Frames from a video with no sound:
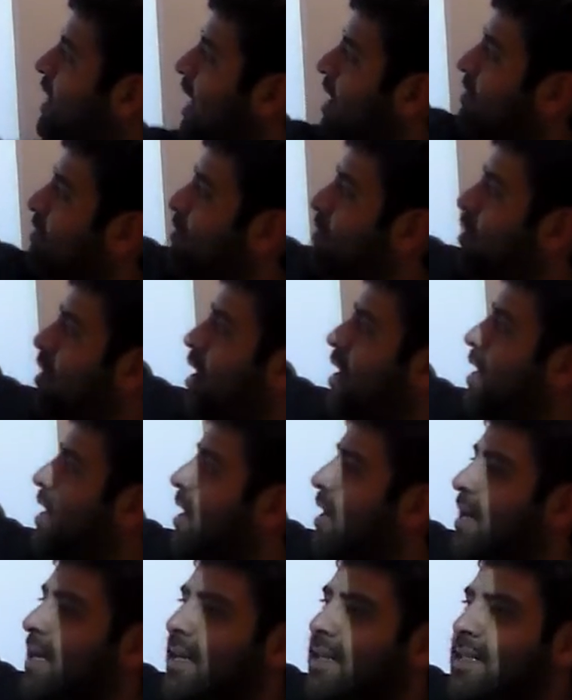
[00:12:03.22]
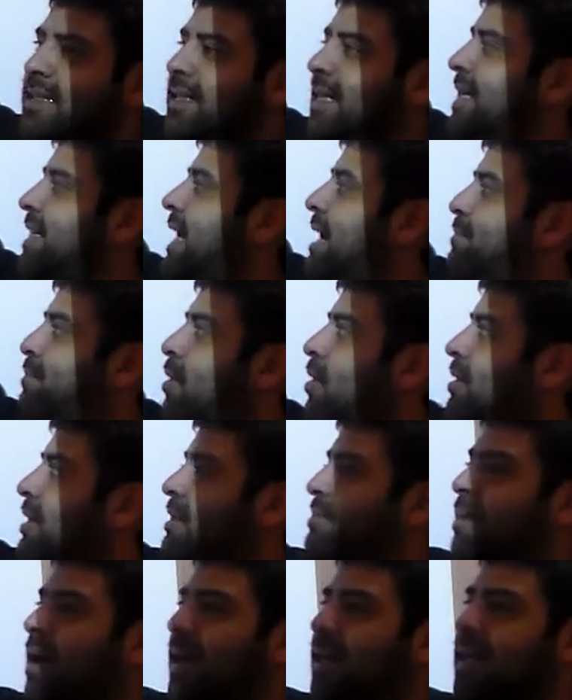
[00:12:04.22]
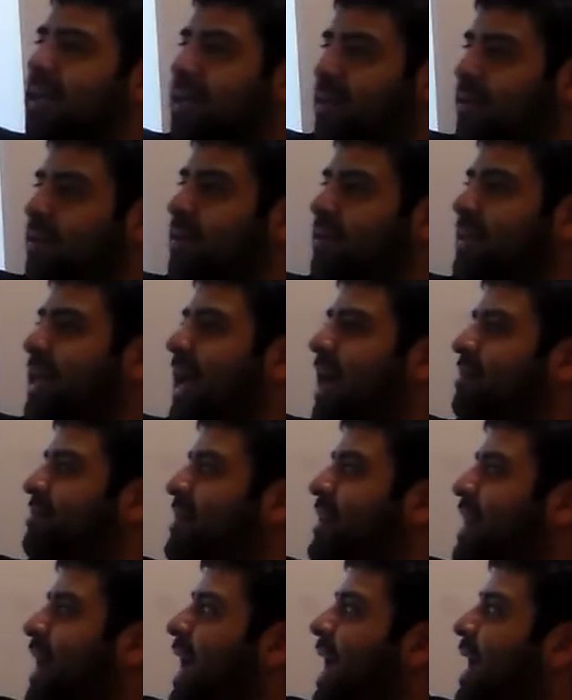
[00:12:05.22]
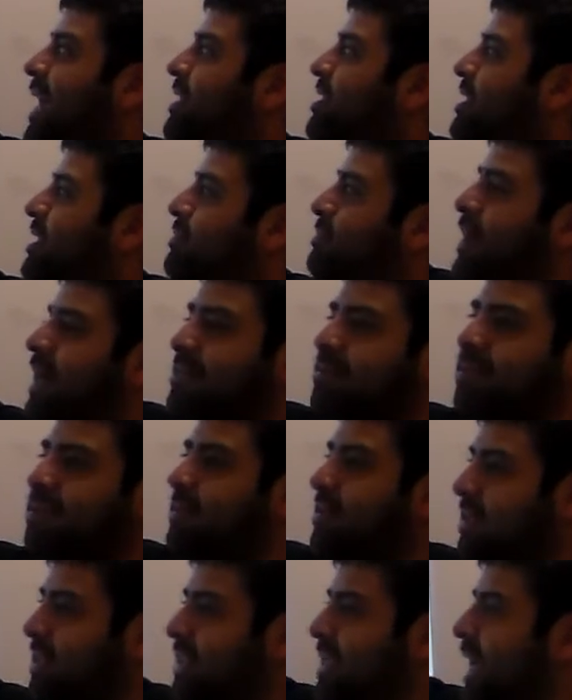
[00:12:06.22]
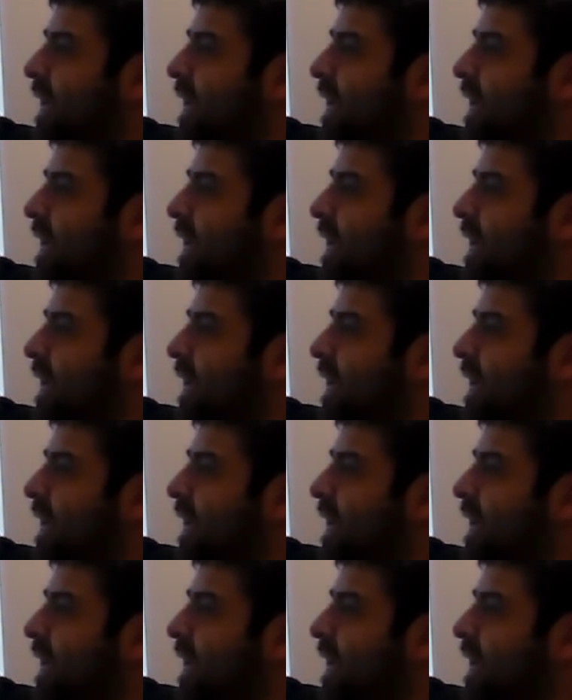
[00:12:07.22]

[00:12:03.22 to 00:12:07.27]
Therefore, you're going to see that polar molecules have an asymmetrical